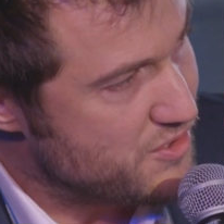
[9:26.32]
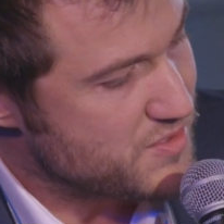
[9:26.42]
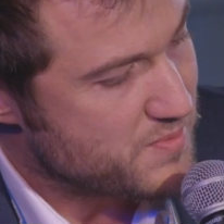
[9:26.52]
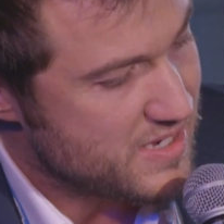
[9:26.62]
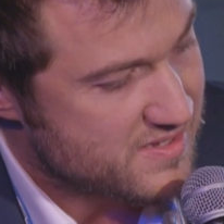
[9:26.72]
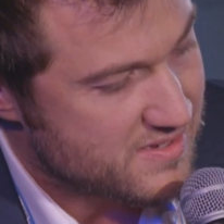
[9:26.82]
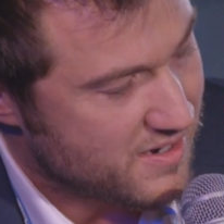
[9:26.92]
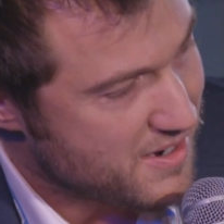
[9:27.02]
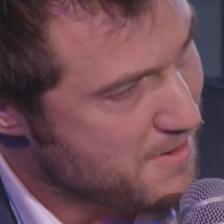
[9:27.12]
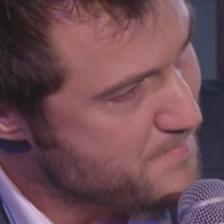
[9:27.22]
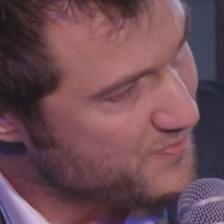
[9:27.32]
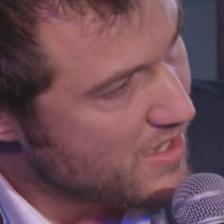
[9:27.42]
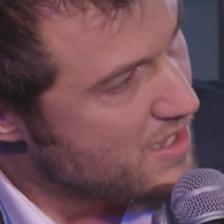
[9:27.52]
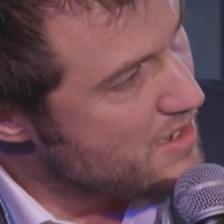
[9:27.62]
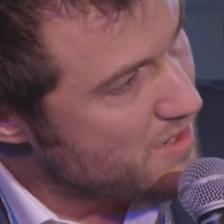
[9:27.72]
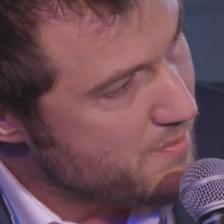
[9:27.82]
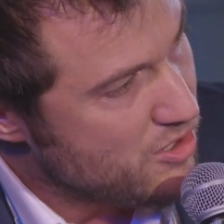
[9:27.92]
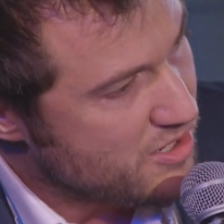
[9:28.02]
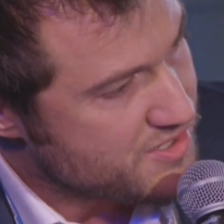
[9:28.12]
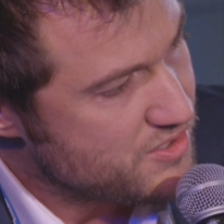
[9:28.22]
the drone space. But let
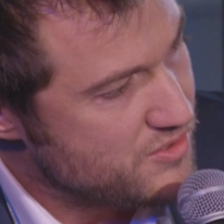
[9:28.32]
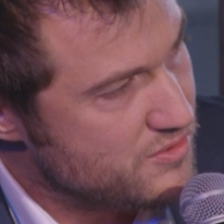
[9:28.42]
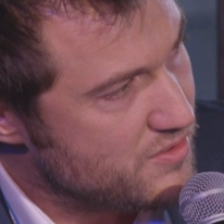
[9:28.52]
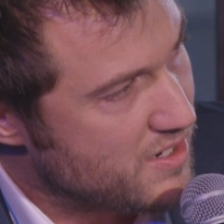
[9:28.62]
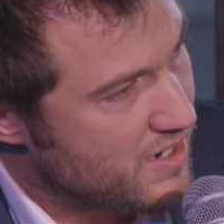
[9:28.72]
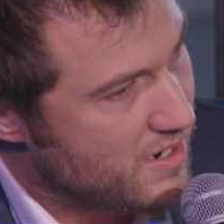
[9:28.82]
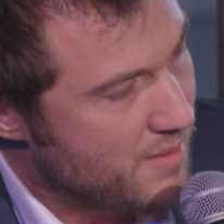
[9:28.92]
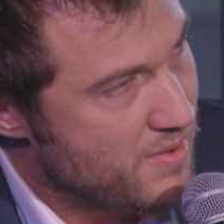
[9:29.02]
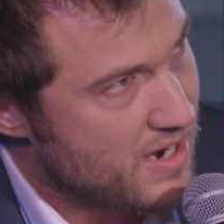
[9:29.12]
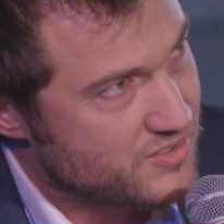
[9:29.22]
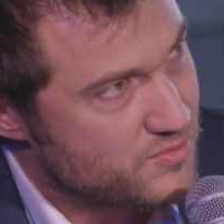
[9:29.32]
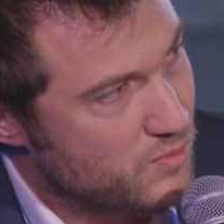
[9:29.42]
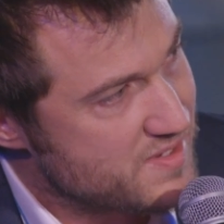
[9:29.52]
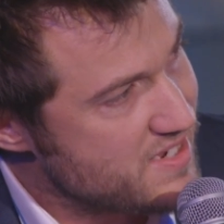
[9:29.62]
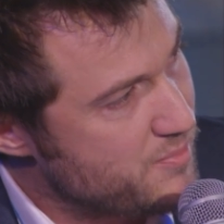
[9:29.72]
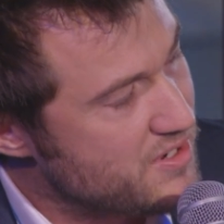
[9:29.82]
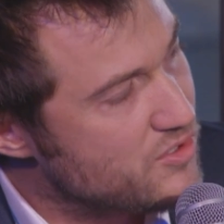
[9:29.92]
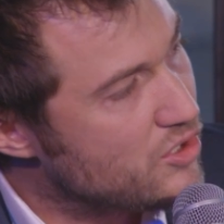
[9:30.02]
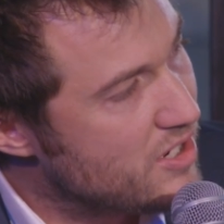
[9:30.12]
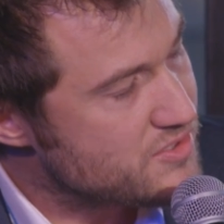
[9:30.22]
me ask you about what's happened
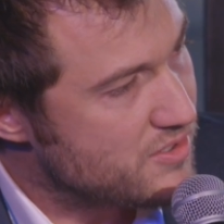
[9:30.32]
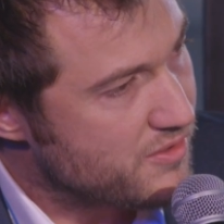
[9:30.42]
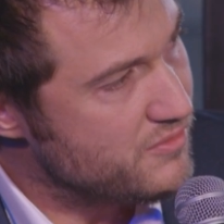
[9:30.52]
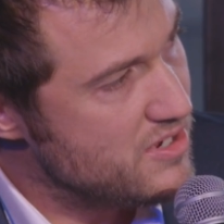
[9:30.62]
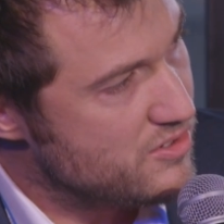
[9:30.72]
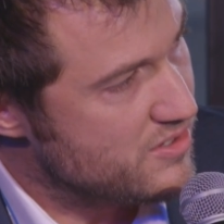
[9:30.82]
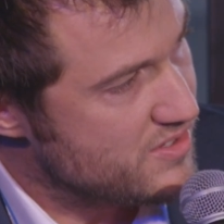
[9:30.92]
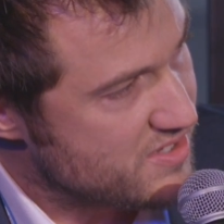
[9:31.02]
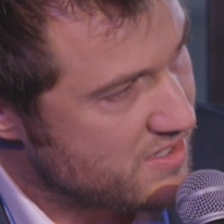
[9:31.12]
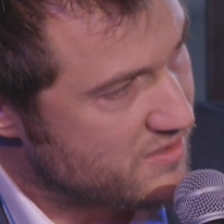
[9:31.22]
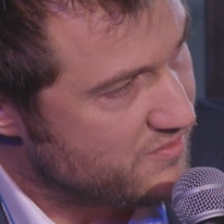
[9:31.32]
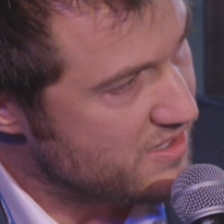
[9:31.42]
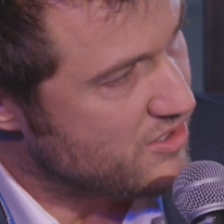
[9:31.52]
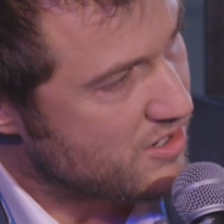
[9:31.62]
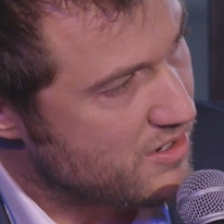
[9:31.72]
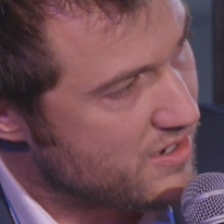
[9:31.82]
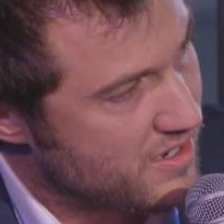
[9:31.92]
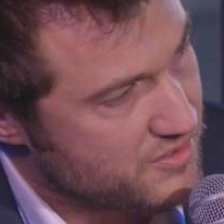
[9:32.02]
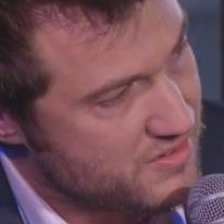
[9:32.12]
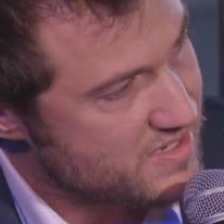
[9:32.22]
in the last sort of 3 years in the VR
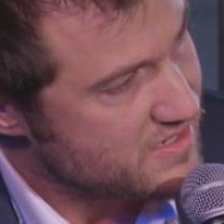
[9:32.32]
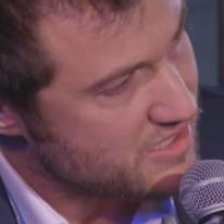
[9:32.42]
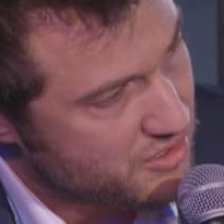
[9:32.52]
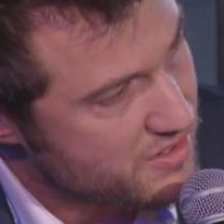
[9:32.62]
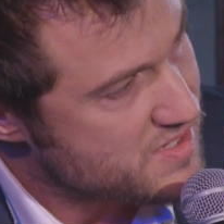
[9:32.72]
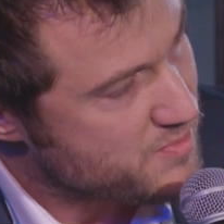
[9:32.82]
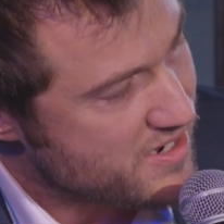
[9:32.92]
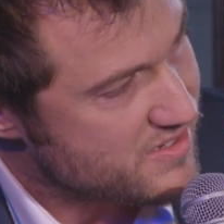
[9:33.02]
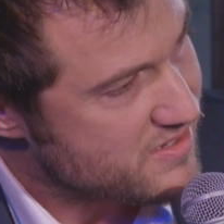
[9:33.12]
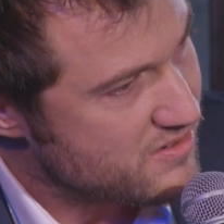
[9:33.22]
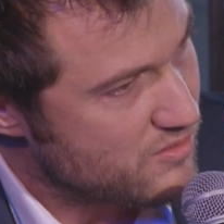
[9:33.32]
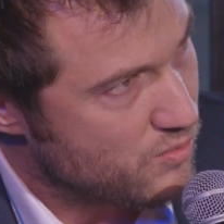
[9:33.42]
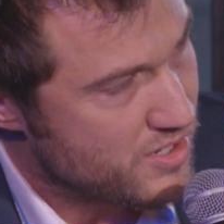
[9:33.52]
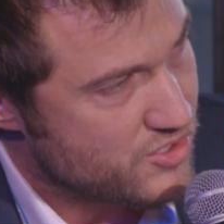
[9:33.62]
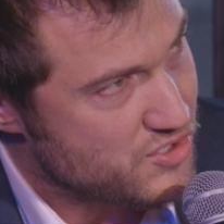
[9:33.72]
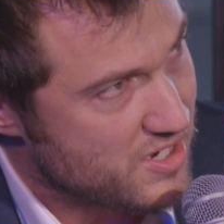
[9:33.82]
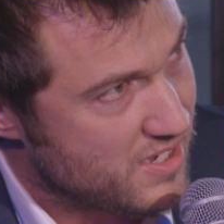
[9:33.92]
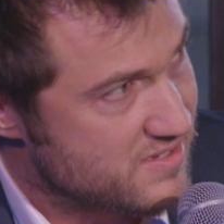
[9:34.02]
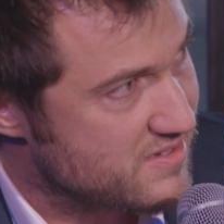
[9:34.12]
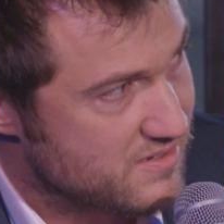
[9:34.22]
and 360-degree space, which
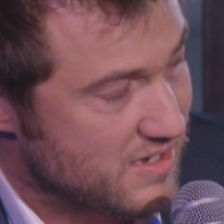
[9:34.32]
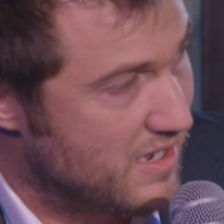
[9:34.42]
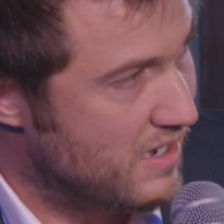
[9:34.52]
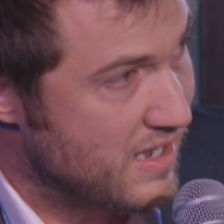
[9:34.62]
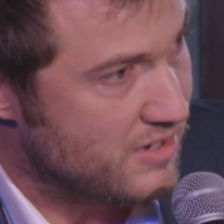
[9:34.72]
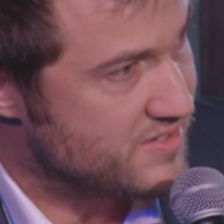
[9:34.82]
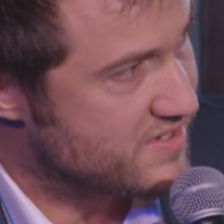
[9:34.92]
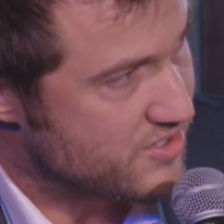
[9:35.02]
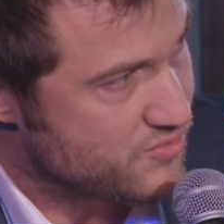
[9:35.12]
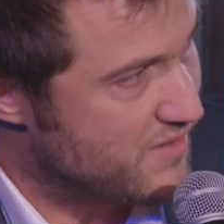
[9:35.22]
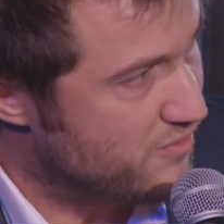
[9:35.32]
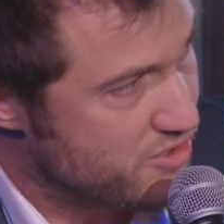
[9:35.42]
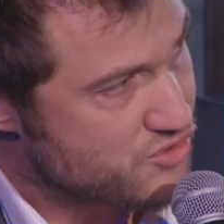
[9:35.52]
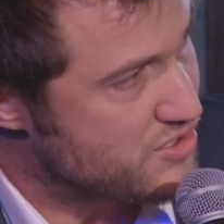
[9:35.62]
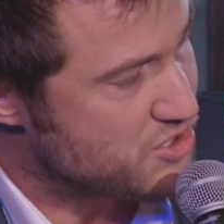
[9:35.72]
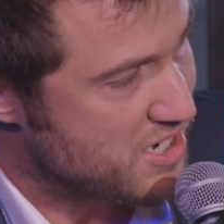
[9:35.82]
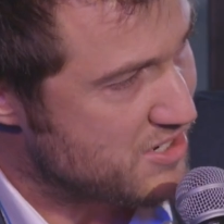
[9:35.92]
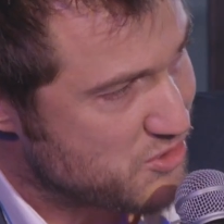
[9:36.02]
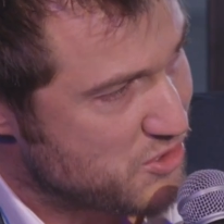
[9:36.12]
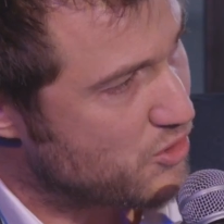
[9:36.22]
has allowed such revolutionary
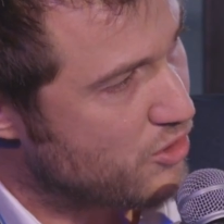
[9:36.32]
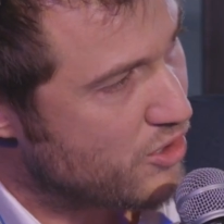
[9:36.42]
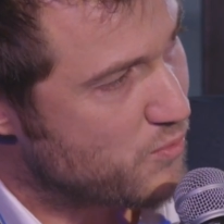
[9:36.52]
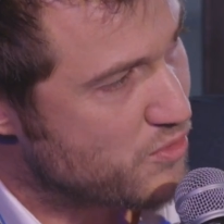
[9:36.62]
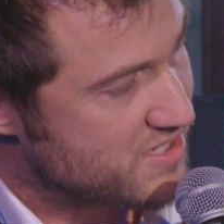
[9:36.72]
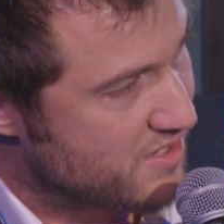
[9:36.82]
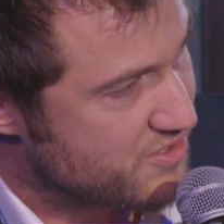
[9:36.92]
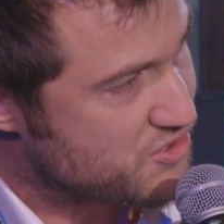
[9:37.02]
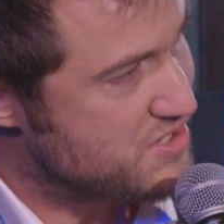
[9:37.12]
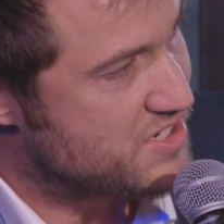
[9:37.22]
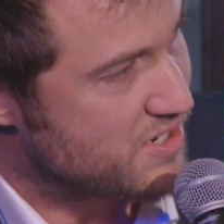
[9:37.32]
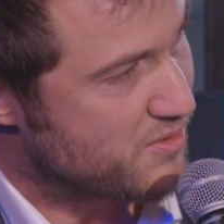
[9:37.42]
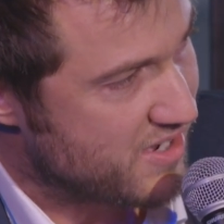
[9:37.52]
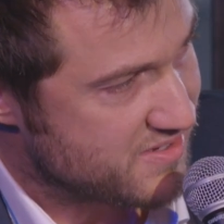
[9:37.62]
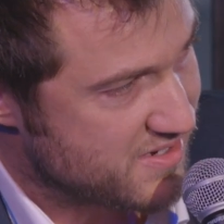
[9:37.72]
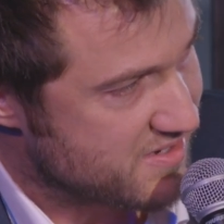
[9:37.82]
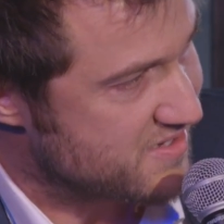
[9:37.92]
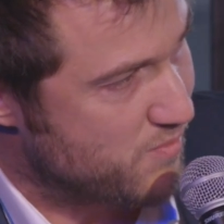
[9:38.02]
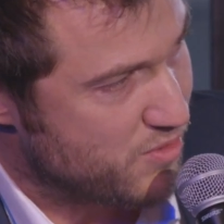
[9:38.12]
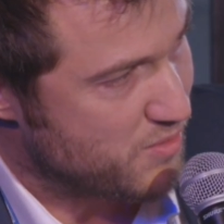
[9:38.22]
change. You can't walk down the street here without seeing
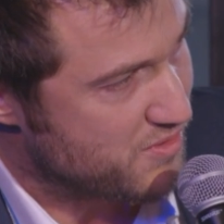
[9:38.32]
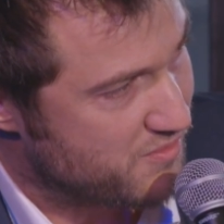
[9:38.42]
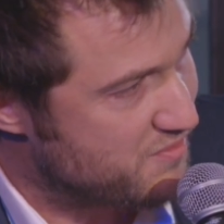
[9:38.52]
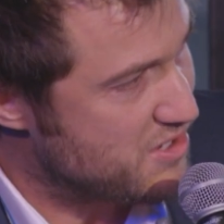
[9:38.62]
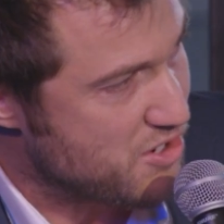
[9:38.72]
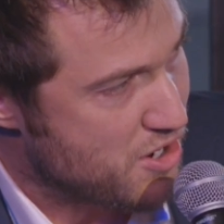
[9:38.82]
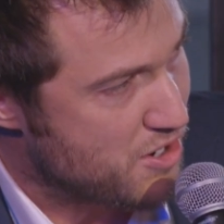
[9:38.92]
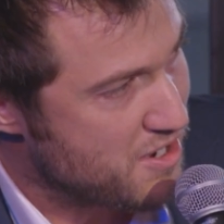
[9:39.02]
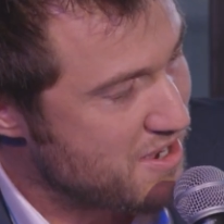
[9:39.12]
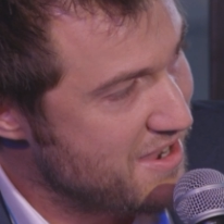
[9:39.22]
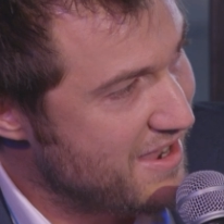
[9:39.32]
someone with a VR